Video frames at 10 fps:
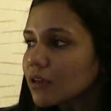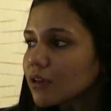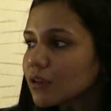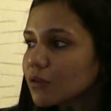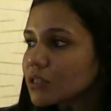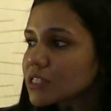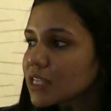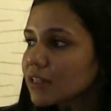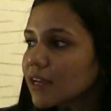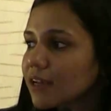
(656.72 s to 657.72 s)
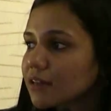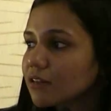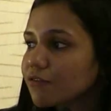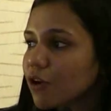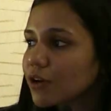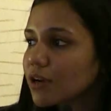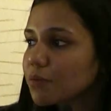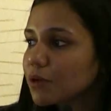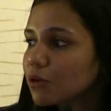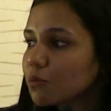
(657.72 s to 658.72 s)
you can see that the foreign
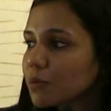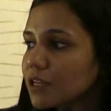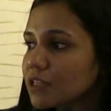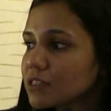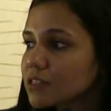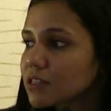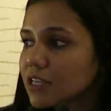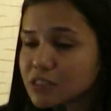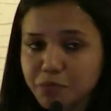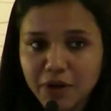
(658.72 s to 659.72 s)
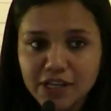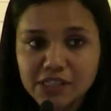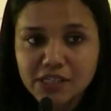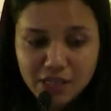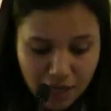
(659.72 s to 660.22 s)
epitope is expressed.